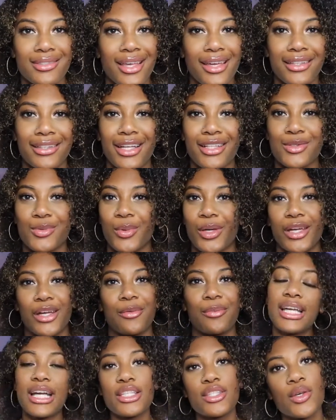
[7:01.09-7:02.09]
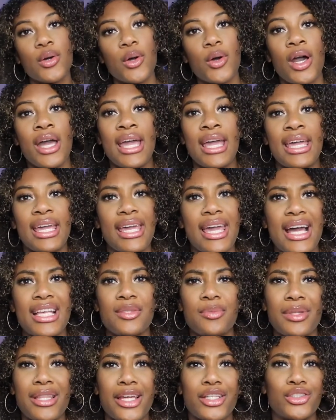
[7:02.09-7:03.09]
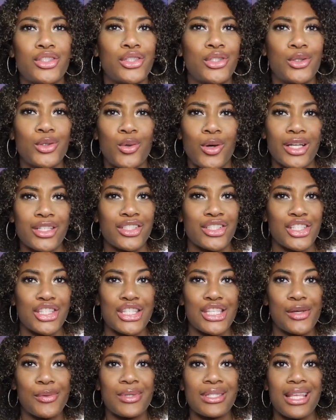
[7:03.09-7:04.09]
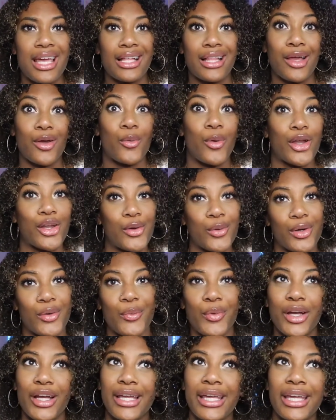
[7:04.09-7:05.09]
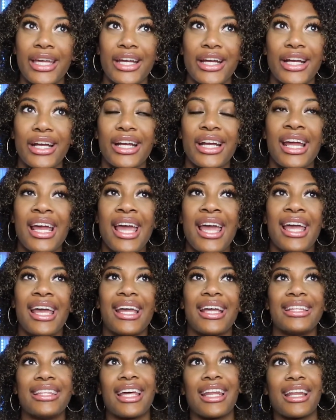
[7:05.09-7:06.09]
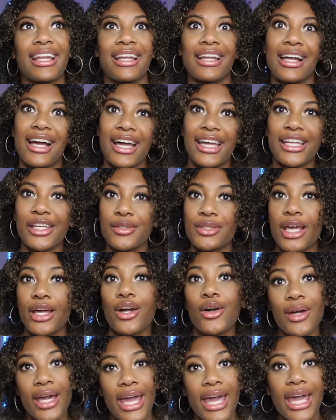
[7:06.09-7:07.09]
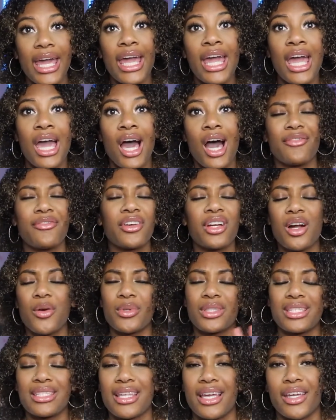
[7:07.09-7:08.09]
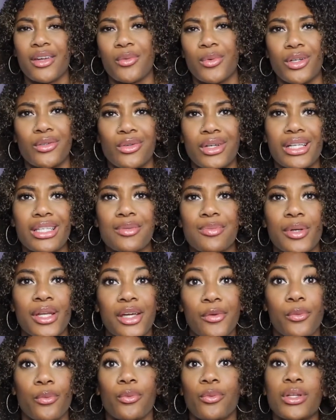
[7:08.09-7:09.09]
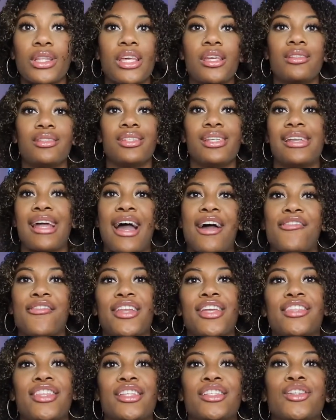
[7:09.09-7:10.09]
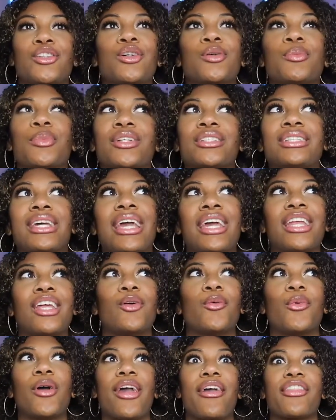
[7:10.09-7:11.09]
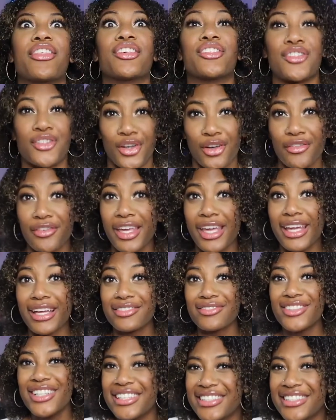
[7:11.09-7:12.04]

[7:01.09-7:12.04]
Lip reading: like that's weird. Yeah, so he asked me like 2 questions. He was like why do you want to work here, and da da da, and he's like, okay. I forgot what the second one was, but it really didn't have anything to do pertaining with serving.